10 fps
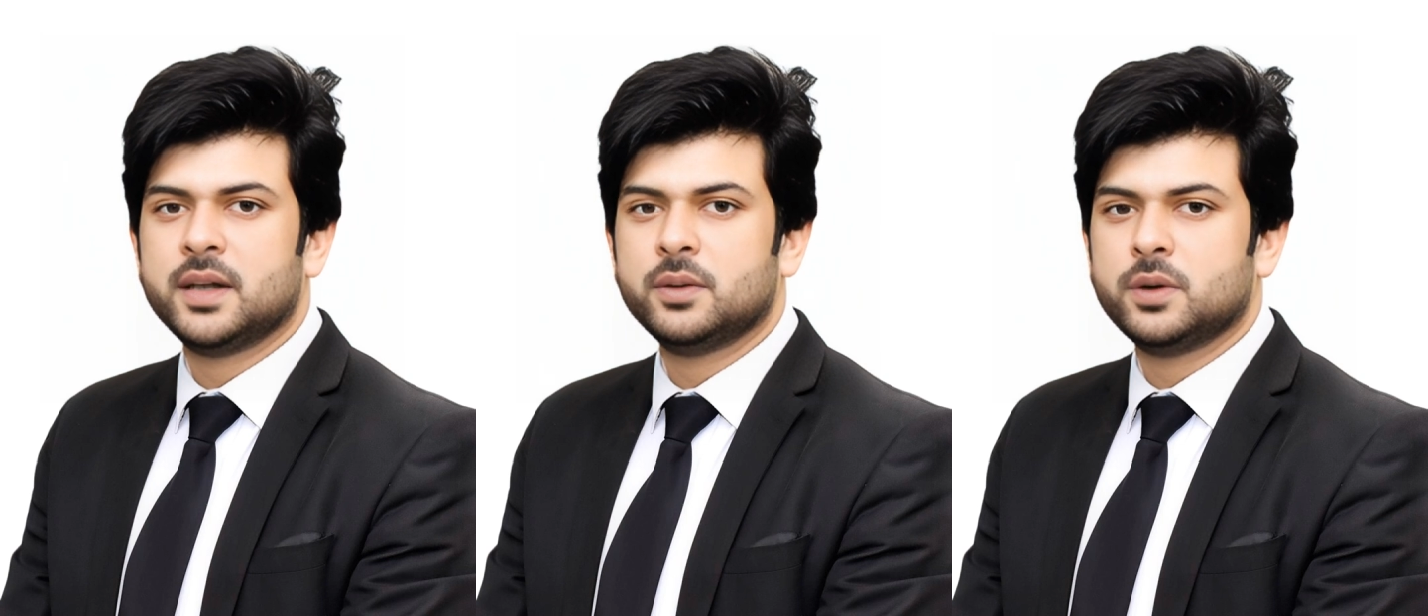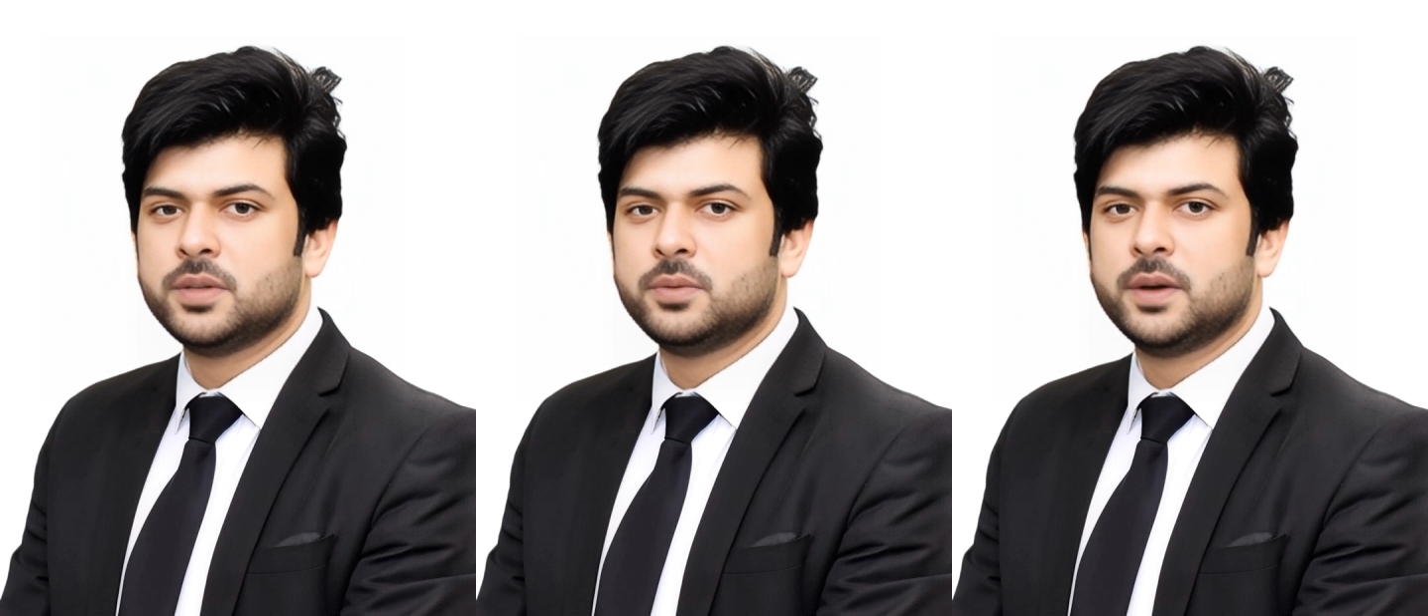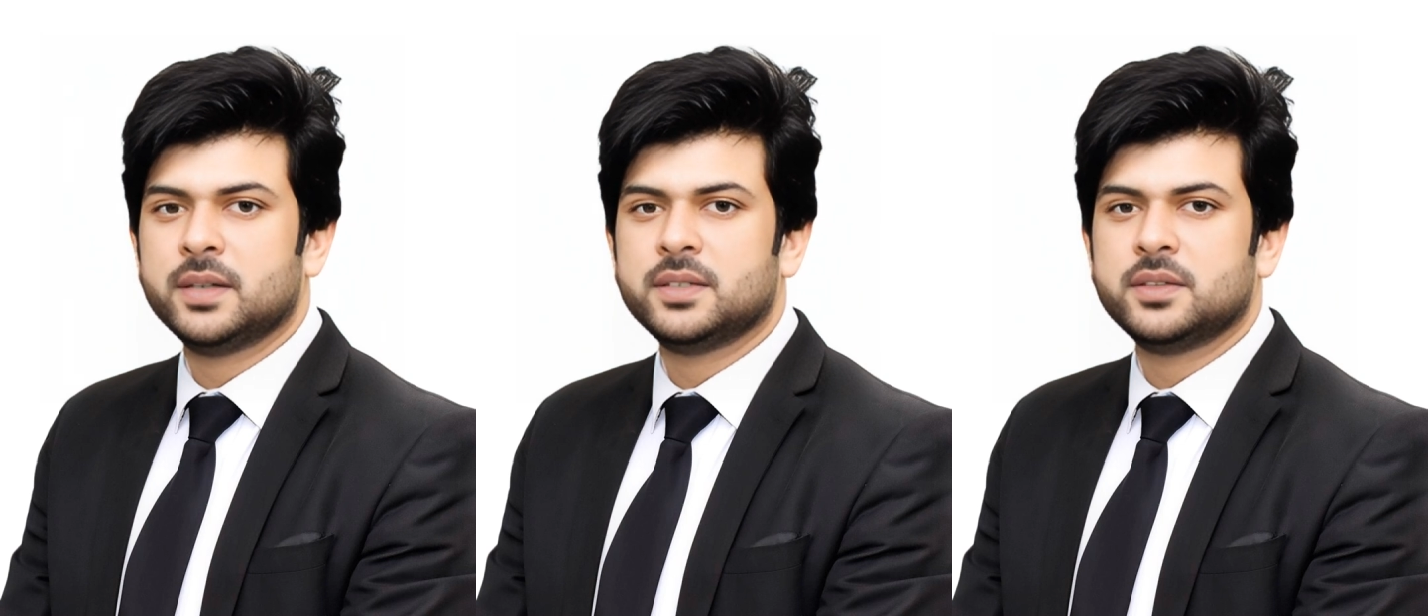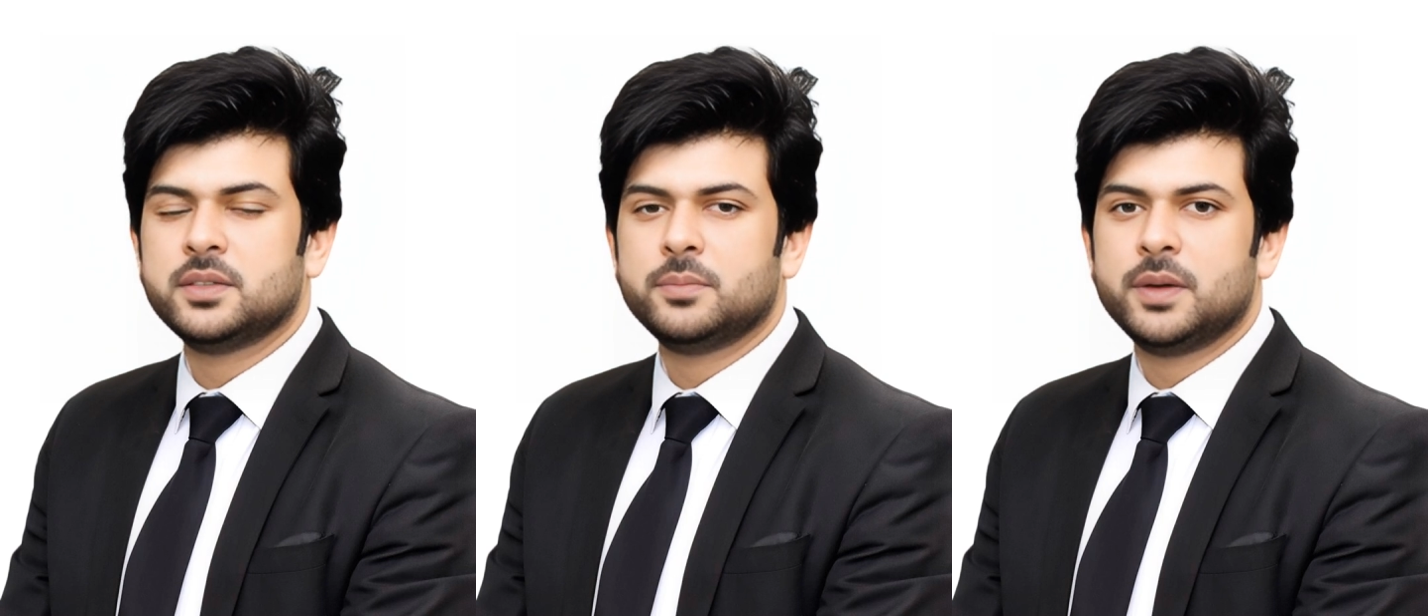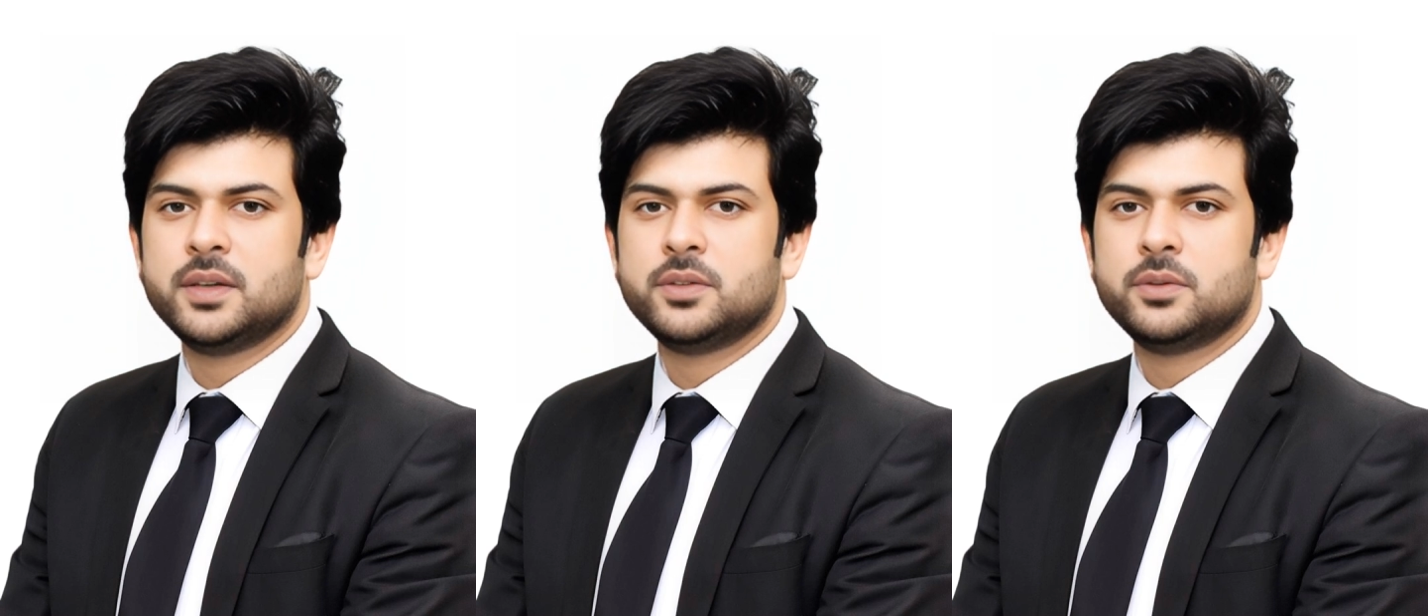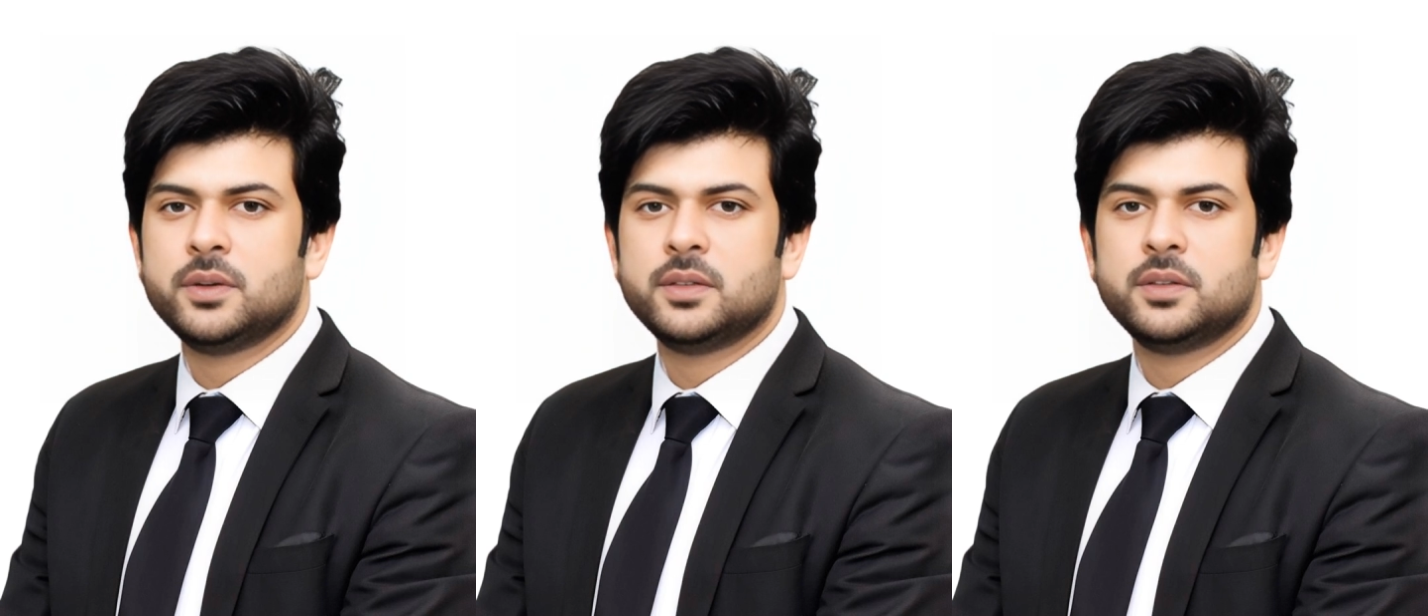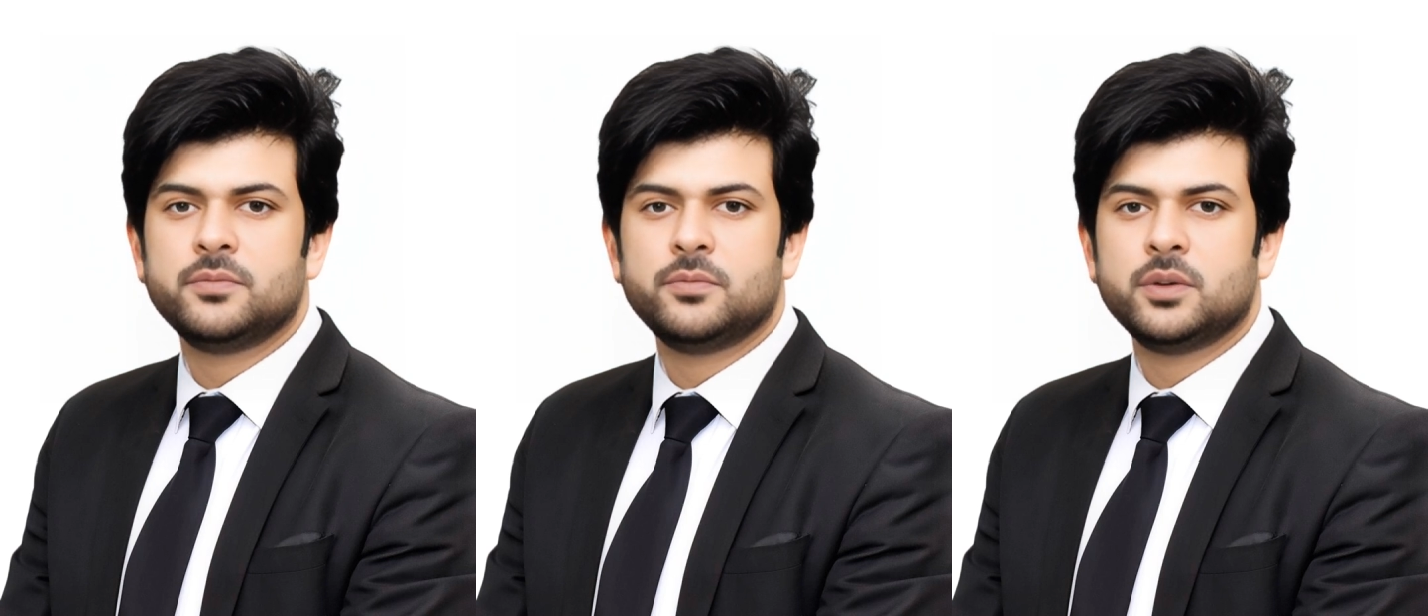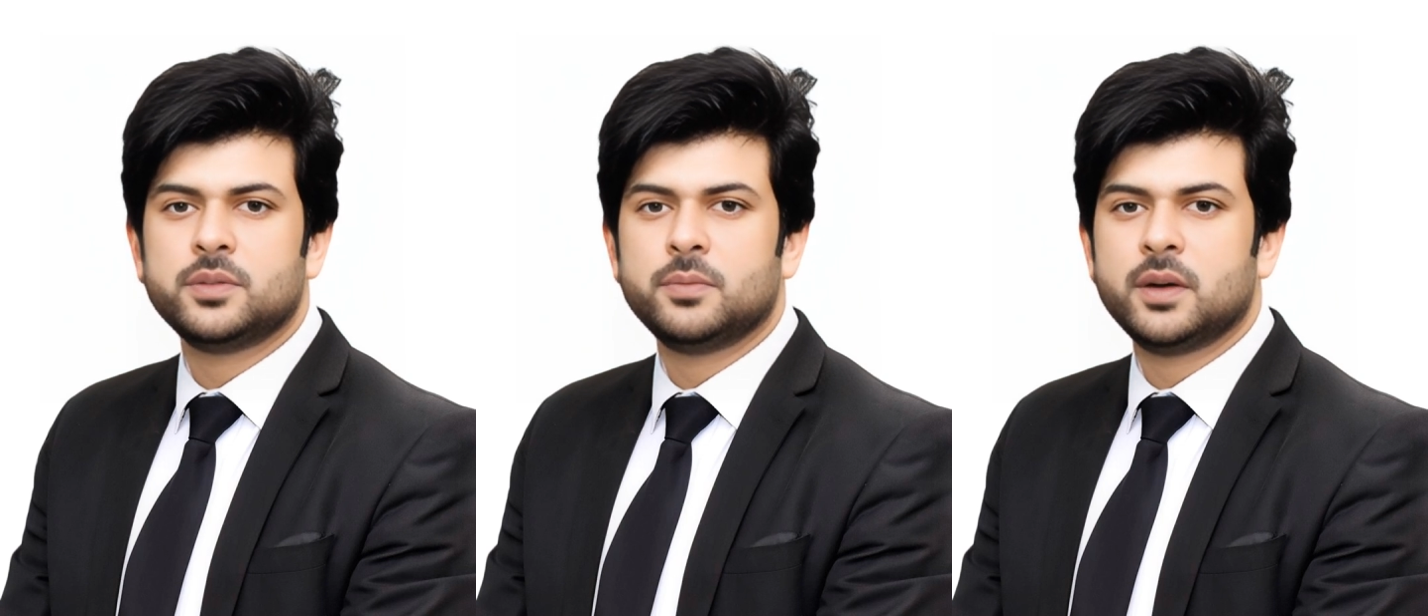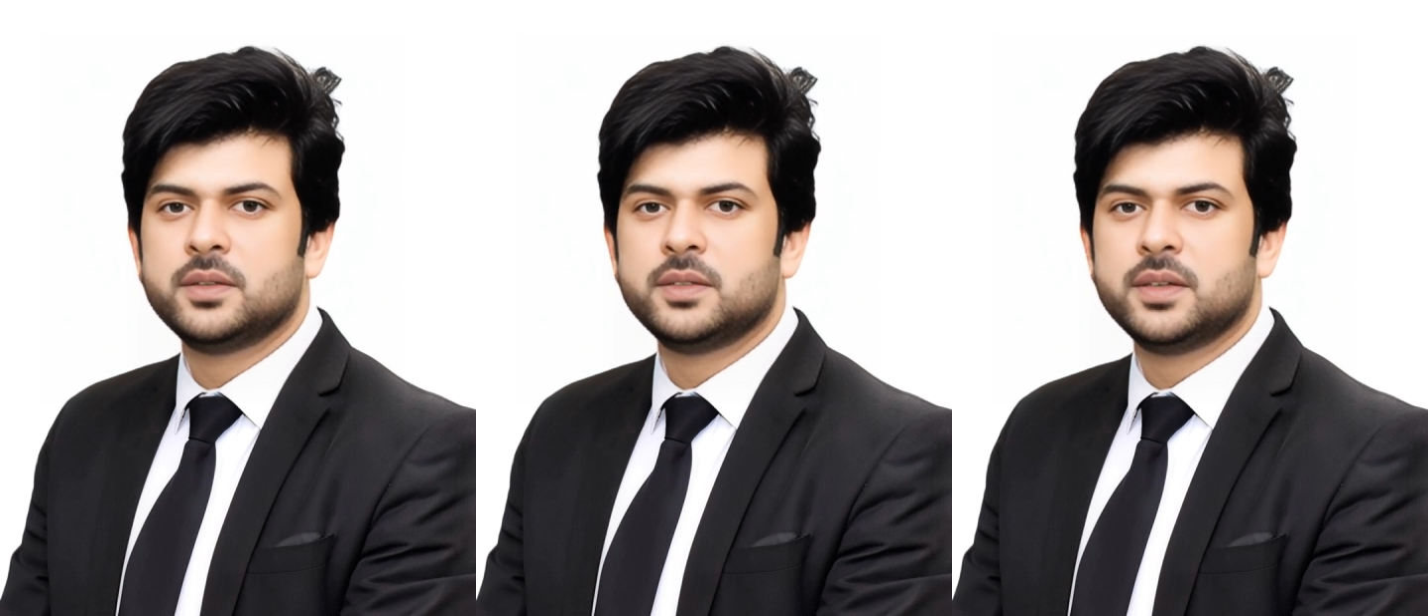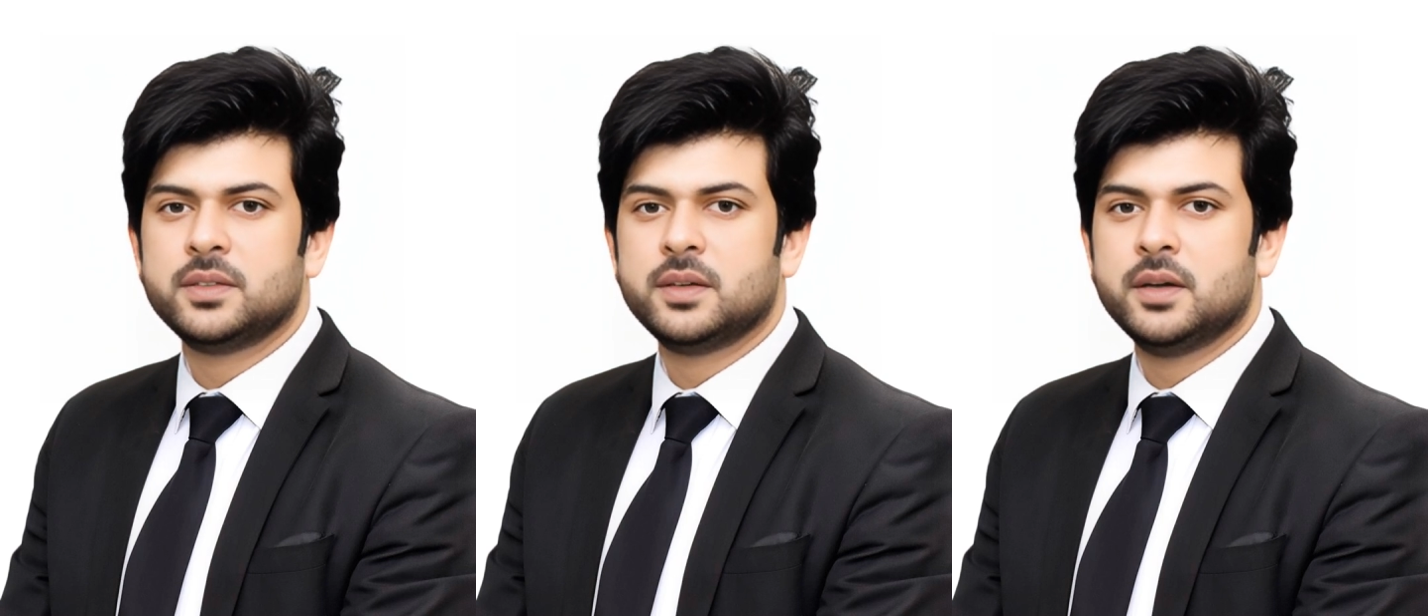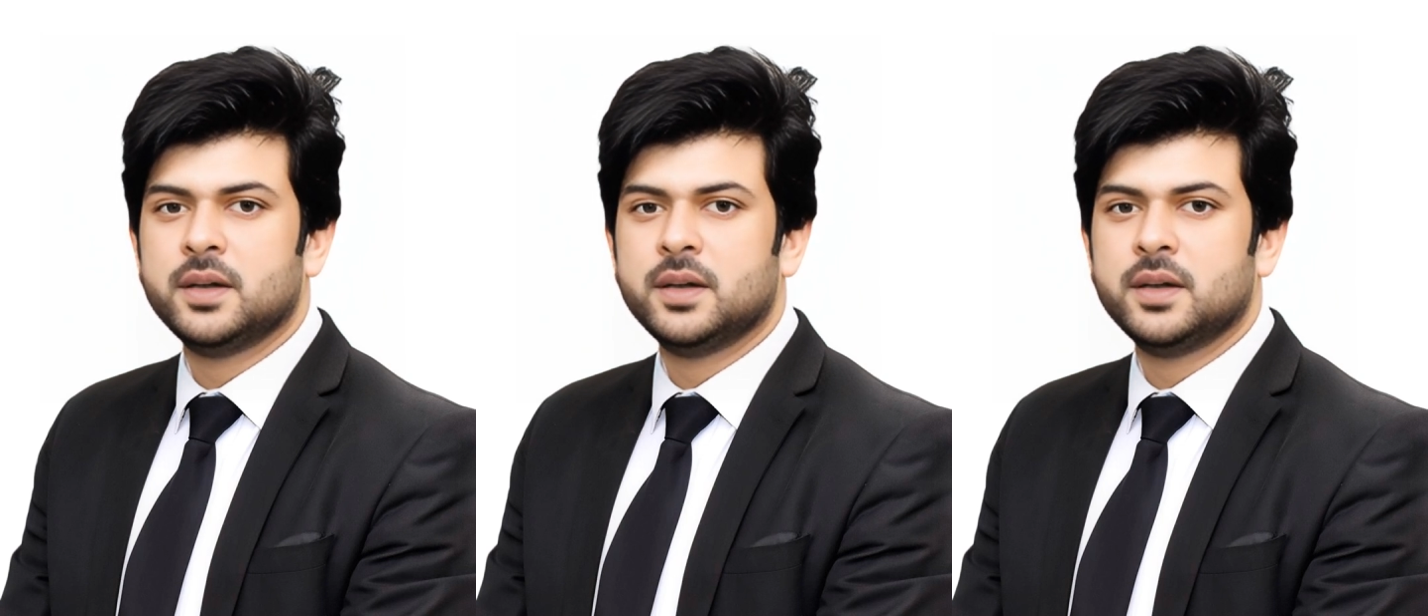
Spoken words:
and what to anticipate during the divorce process,